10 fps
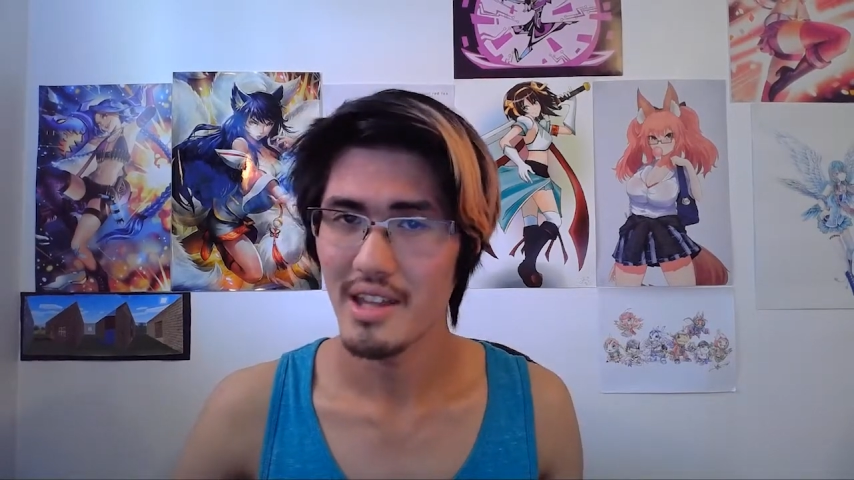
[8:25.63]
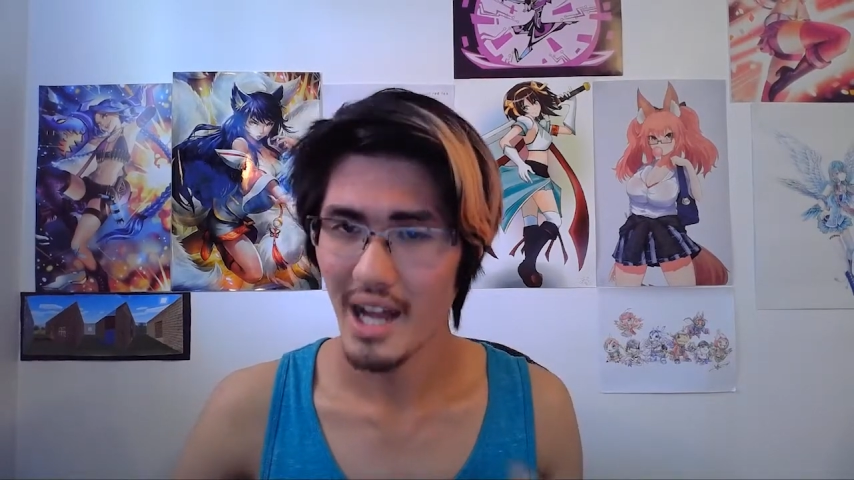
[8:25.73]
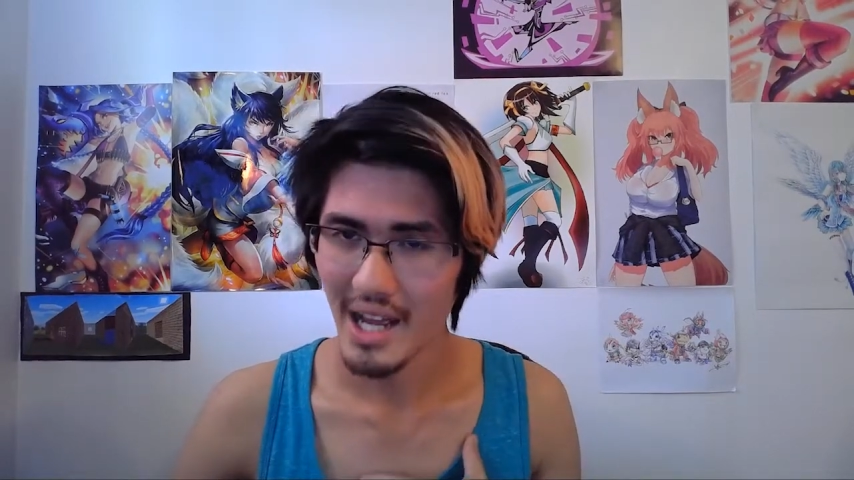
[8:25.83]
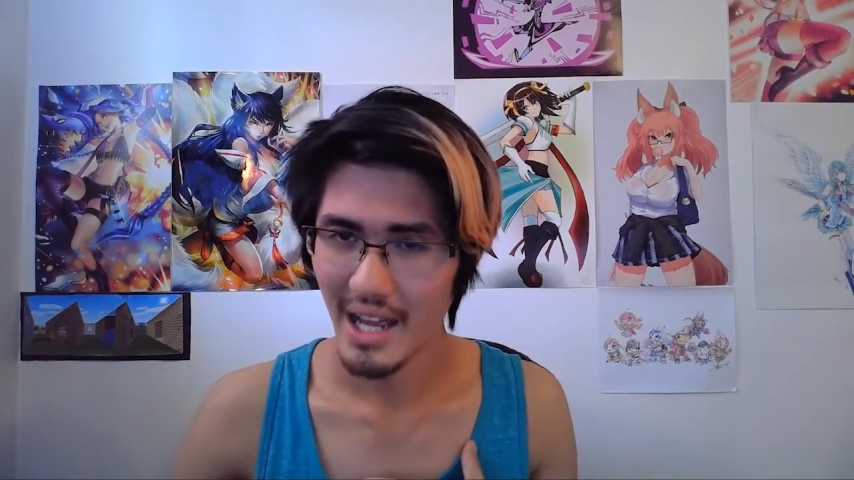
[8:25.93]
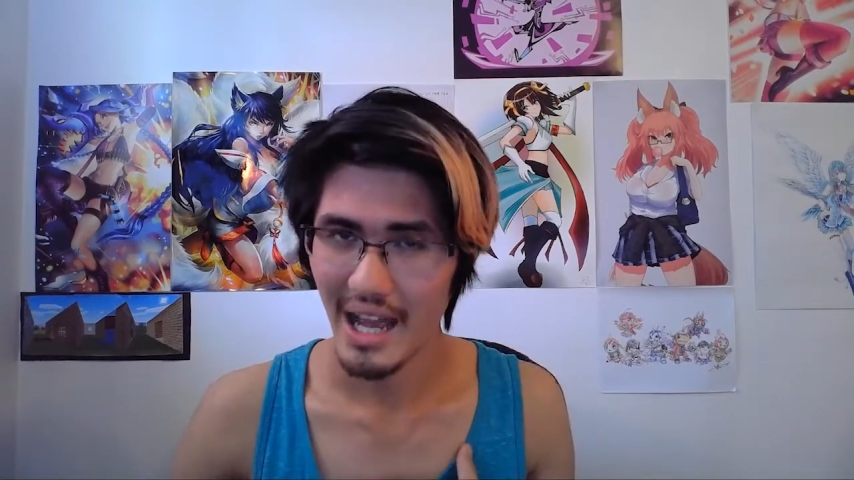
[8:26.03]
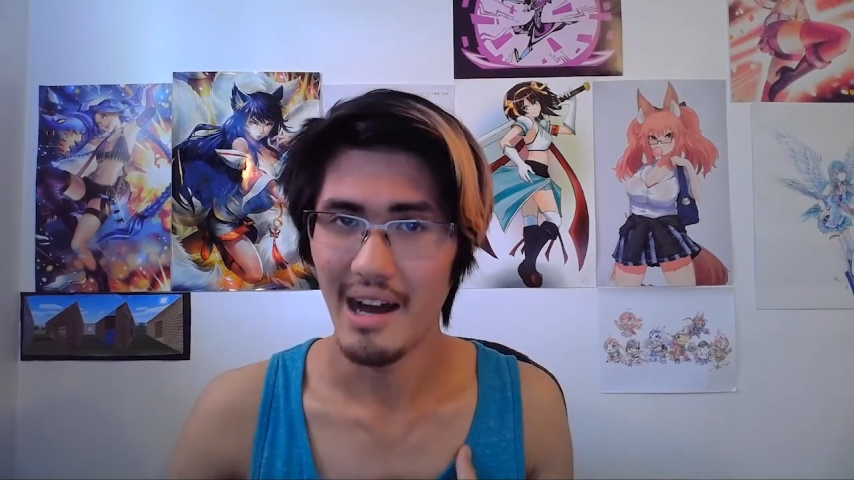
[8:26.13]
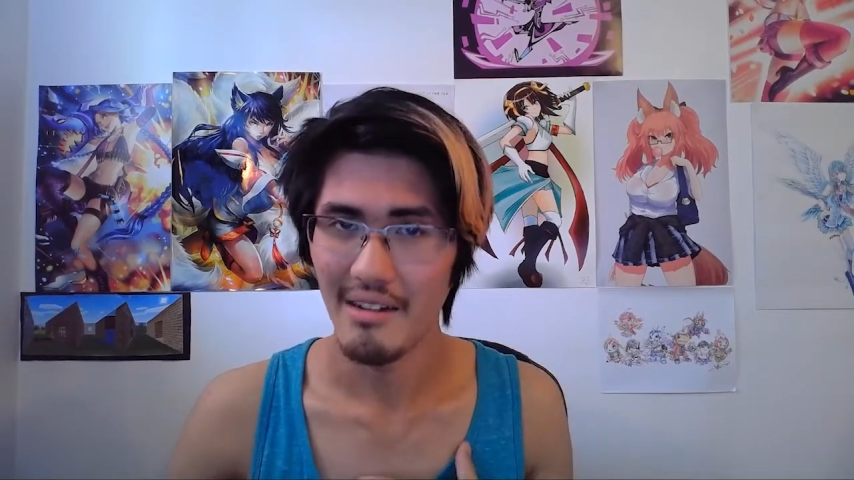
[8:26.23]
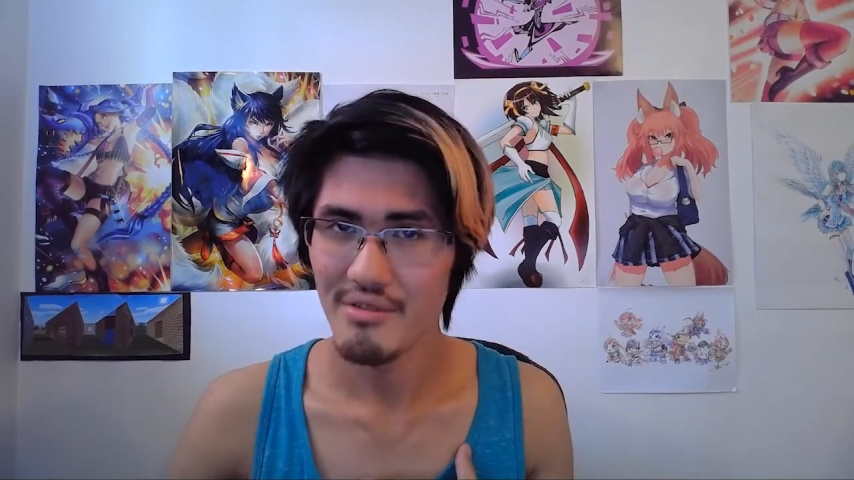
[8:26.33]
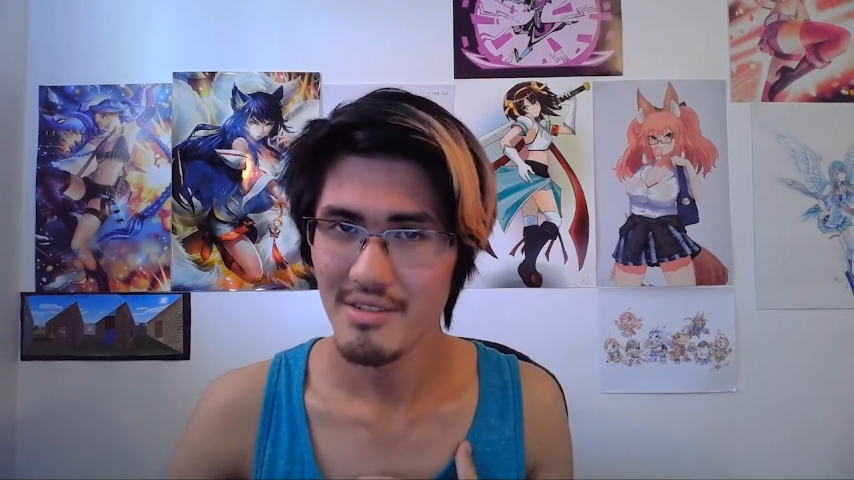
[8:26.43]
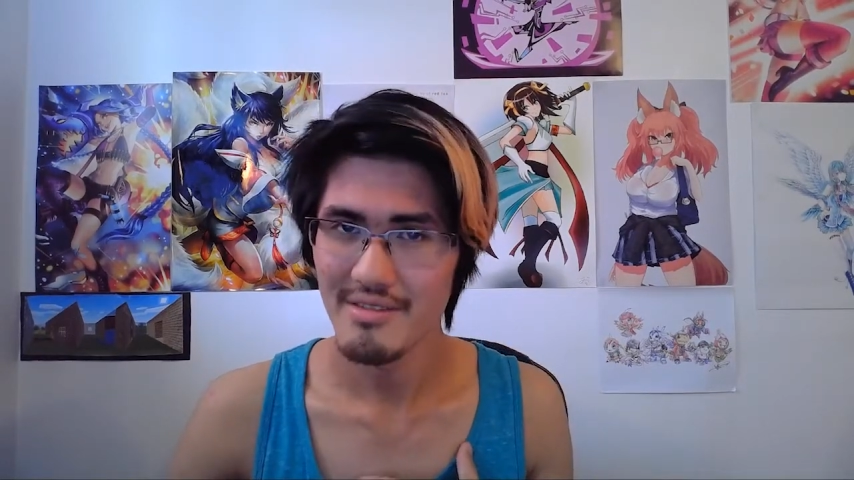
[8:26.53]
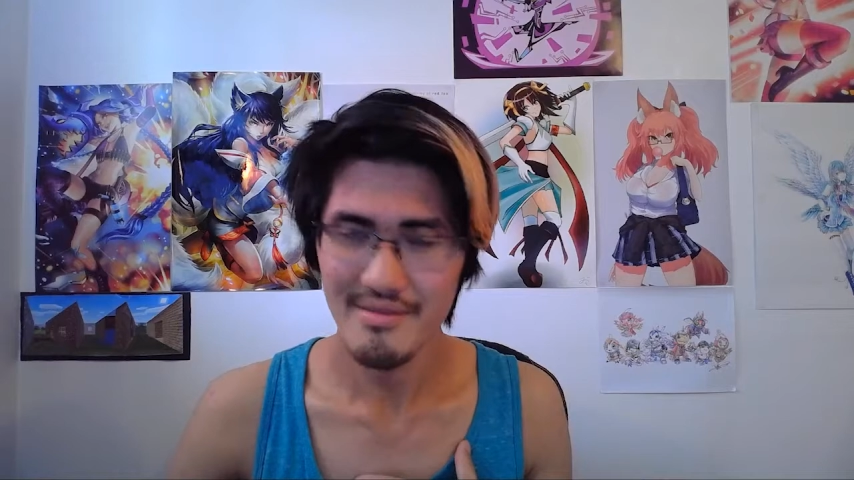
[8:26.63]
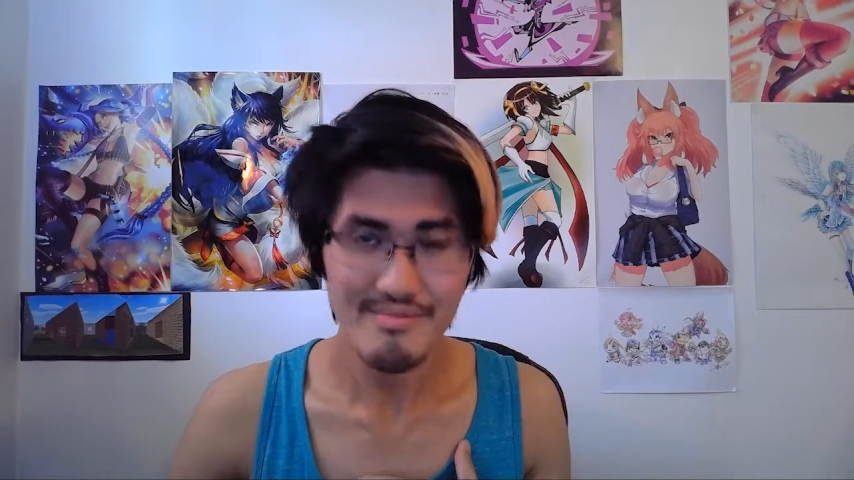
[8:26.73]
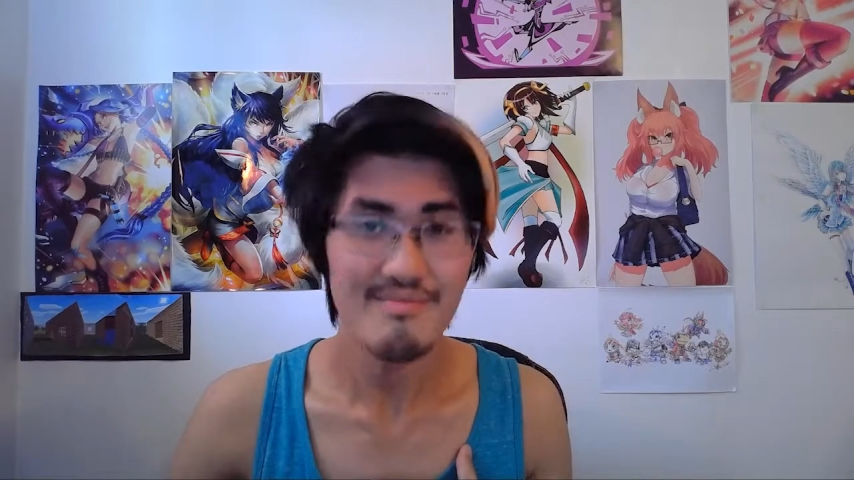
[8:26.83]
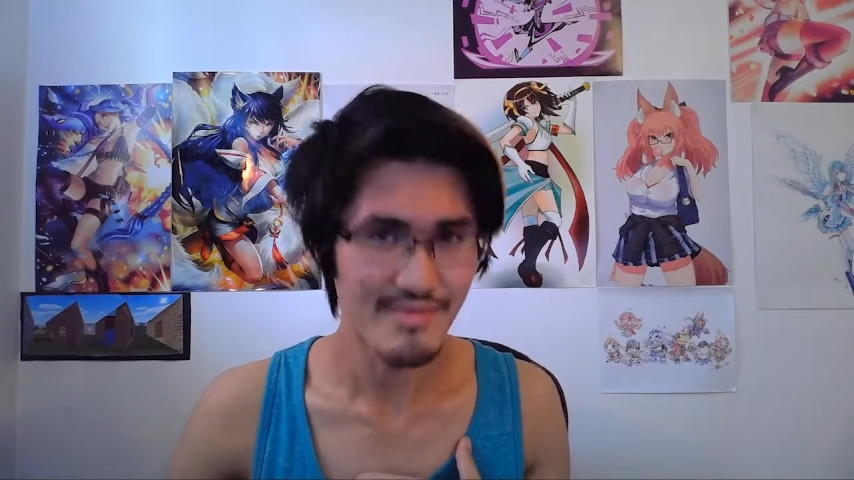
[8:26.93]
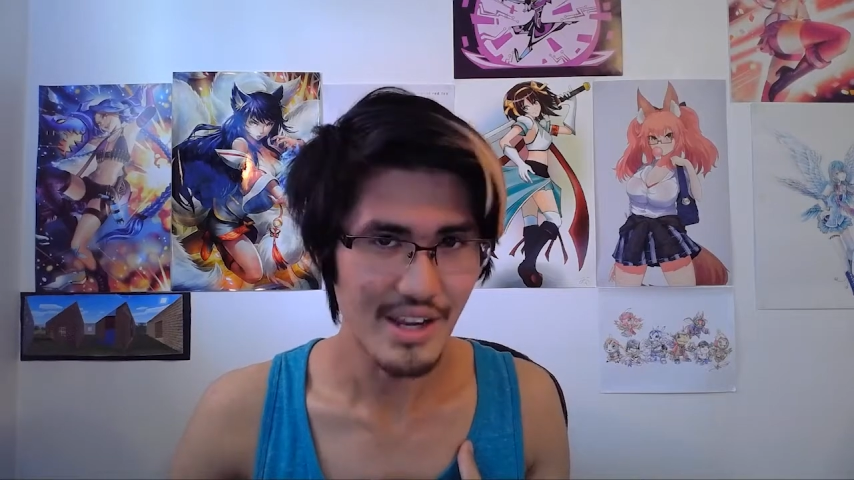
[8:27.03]
and I have,
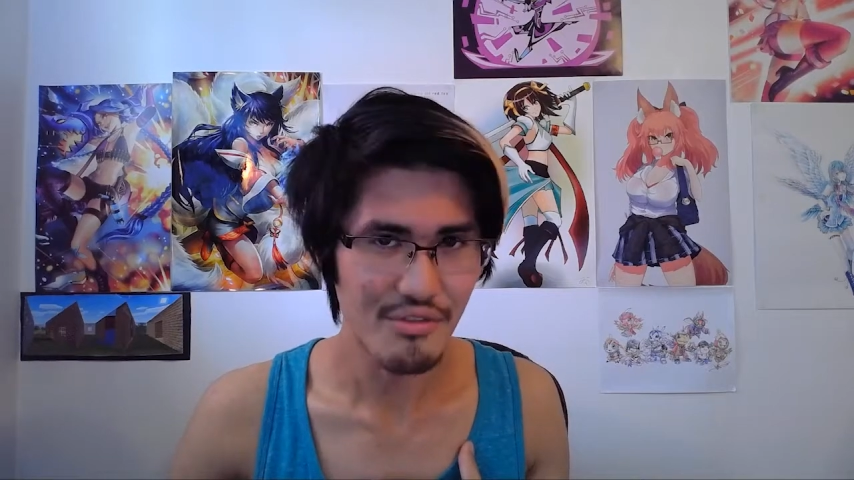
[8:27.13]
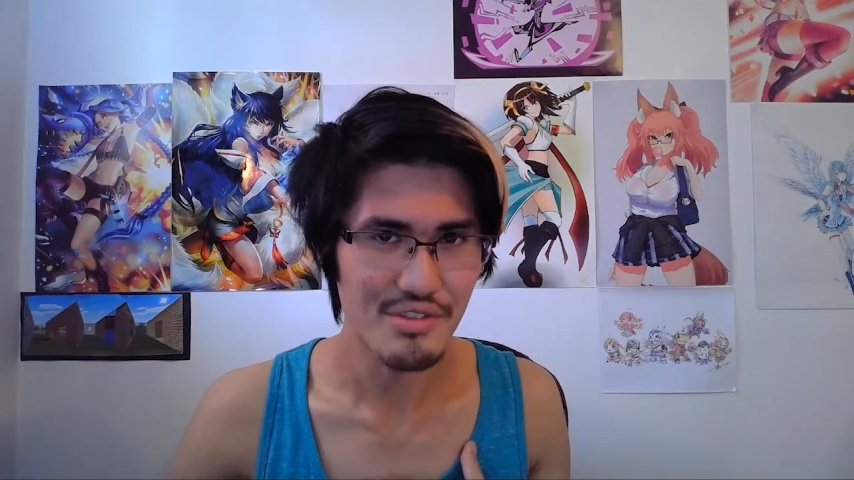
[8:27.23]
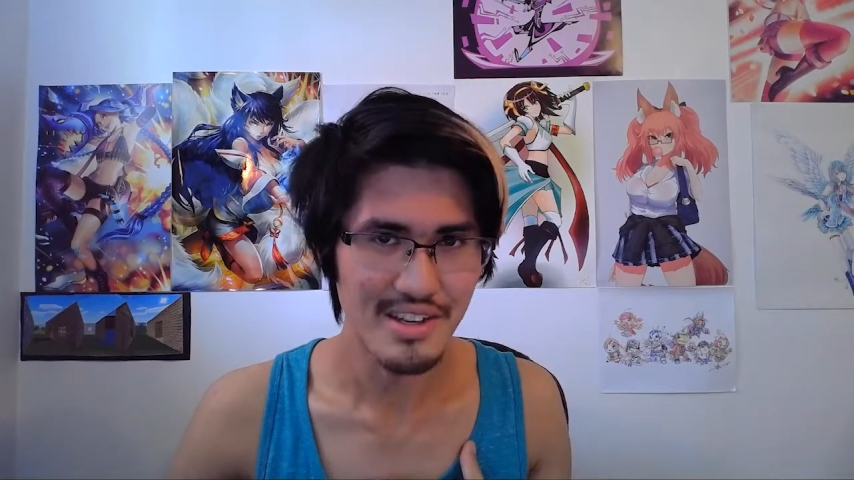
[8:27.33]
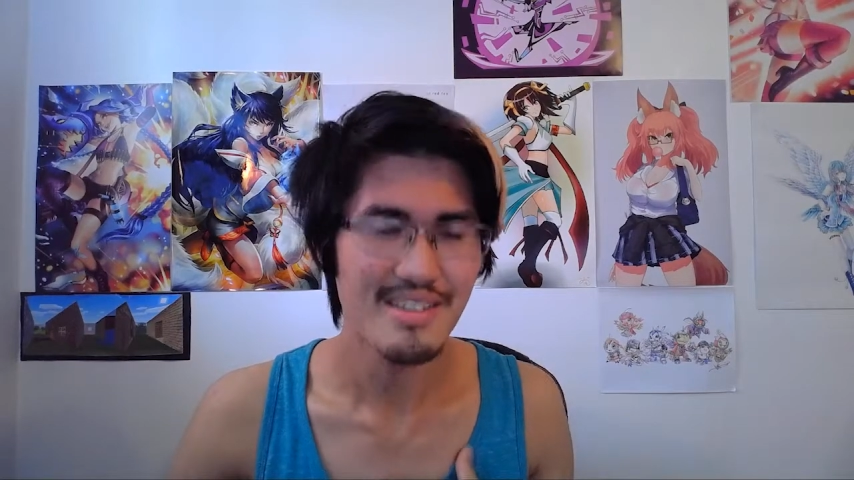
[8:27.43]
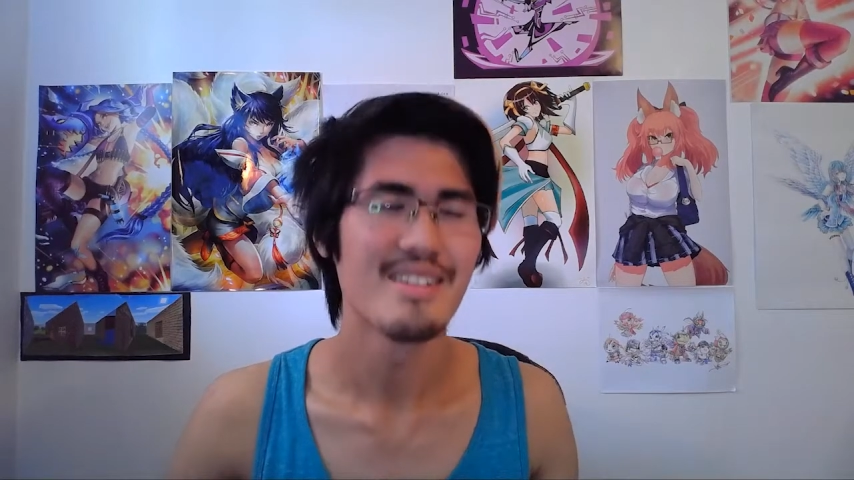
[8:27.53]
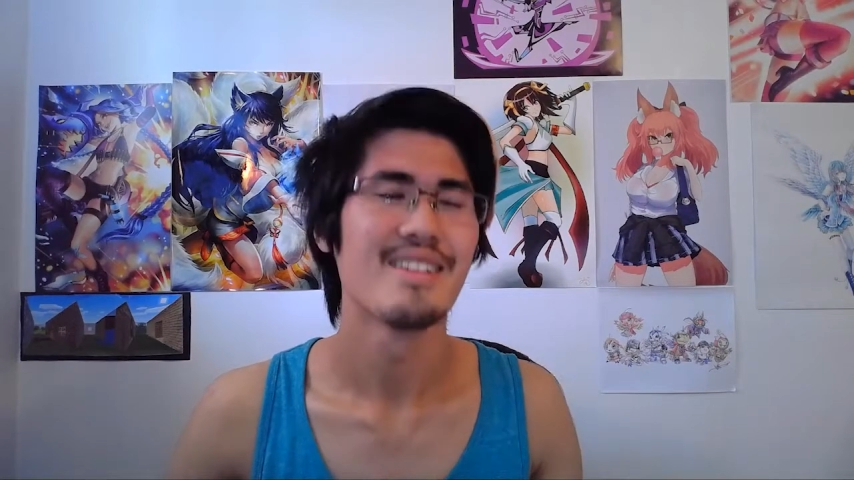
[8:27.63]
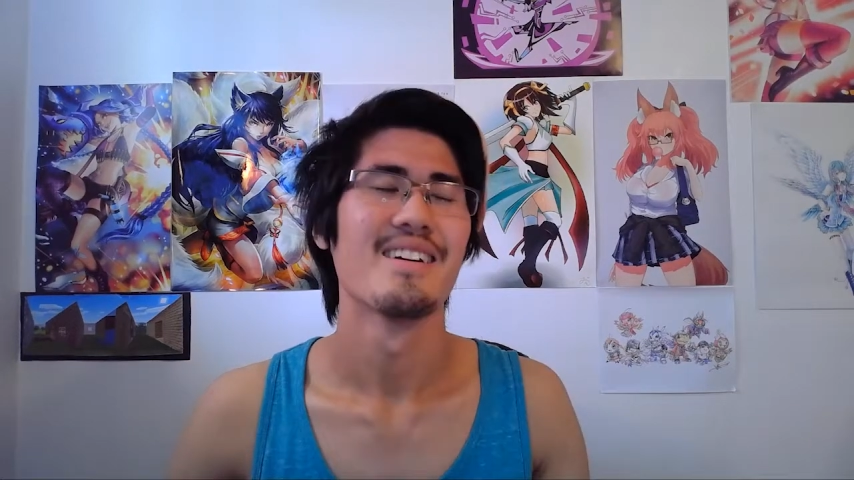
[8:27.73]
definitely,